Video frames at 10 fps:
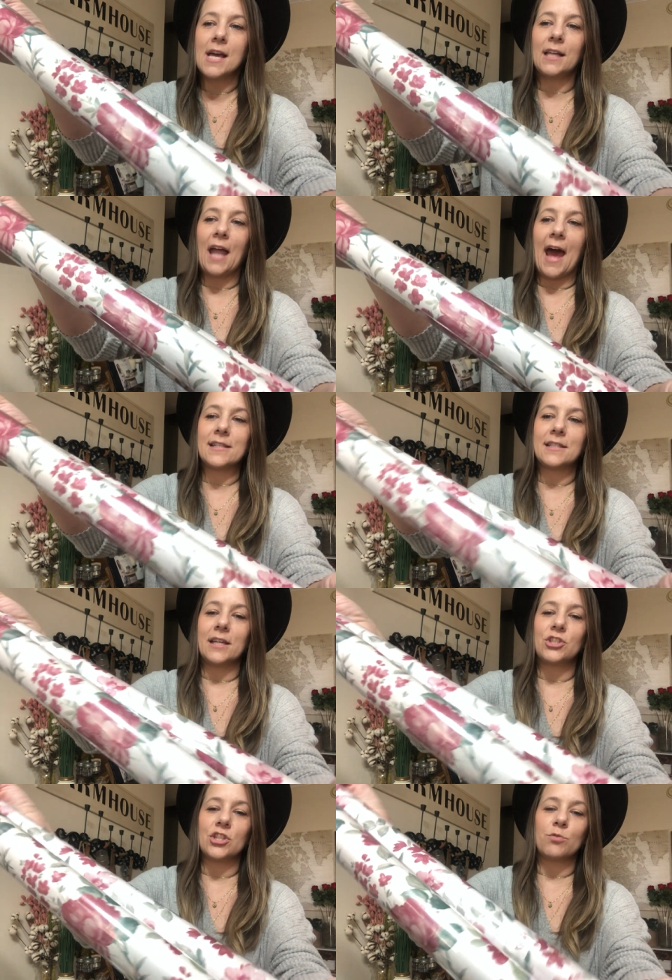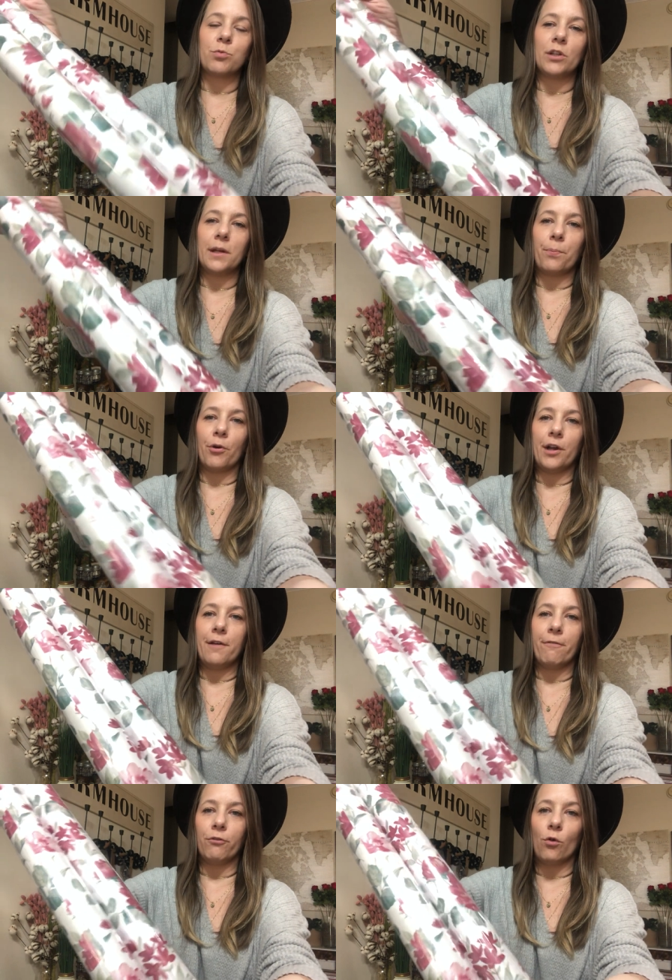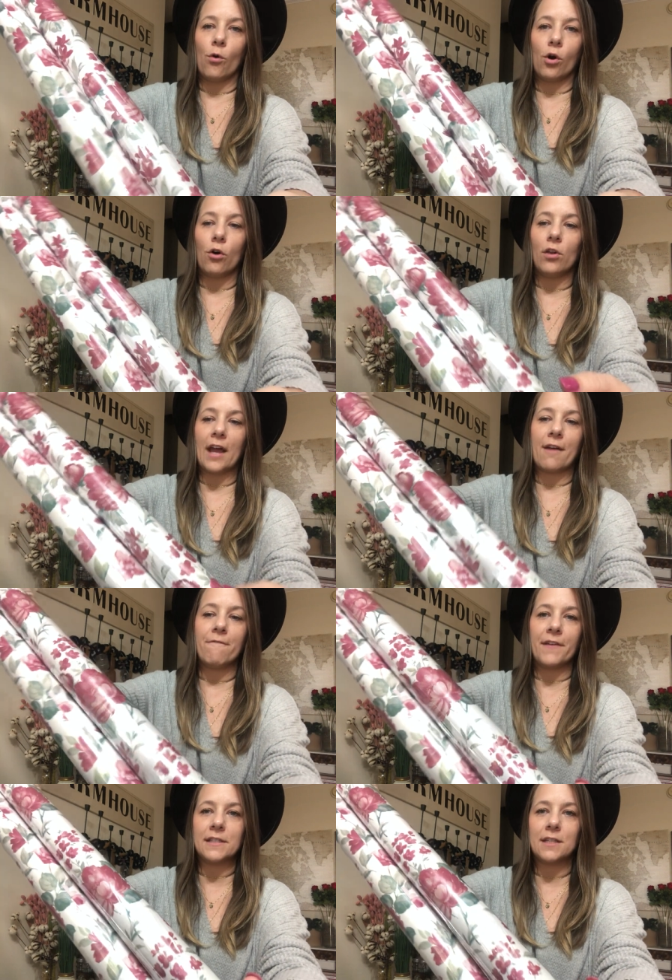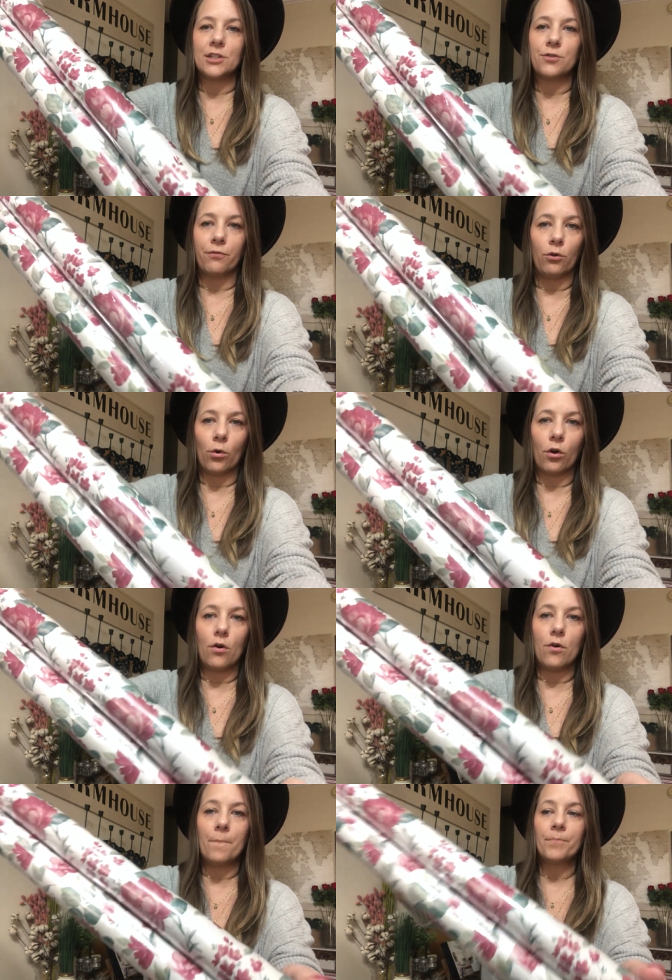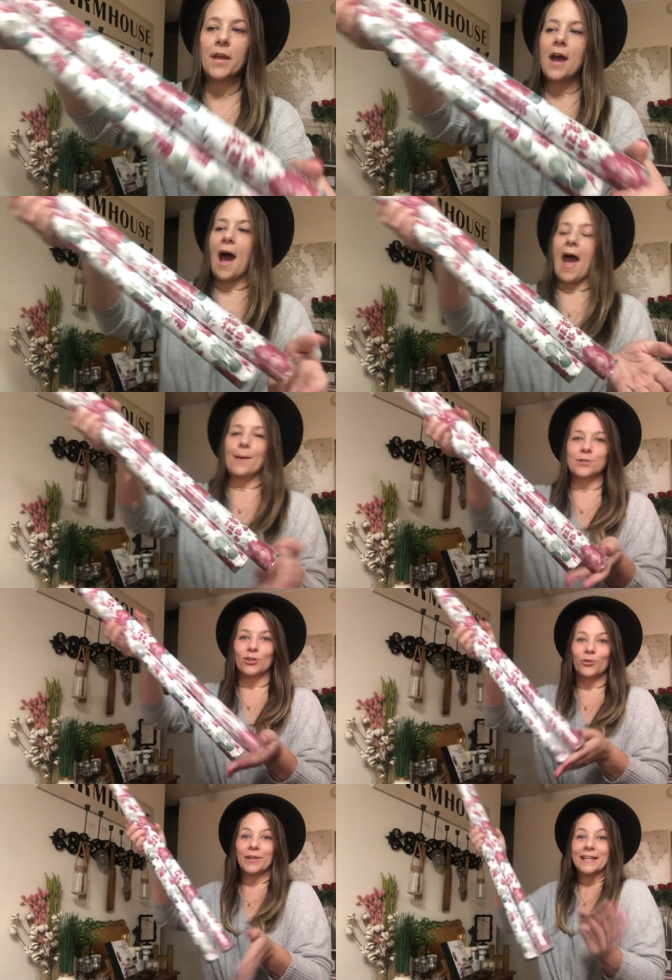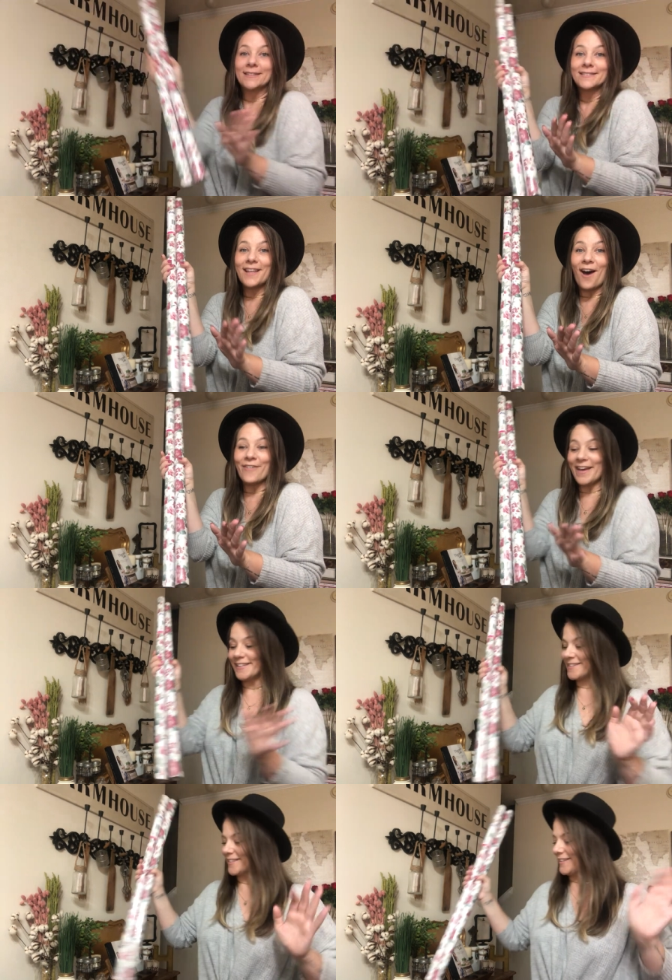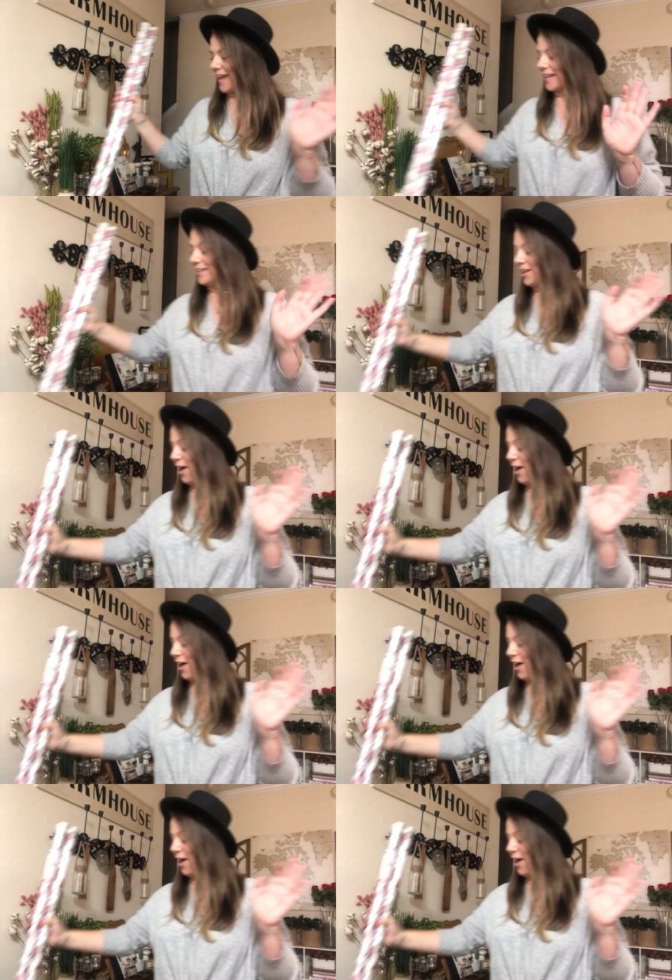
classic, just really pretty floral, like a vintage floral. I absolutely love it, like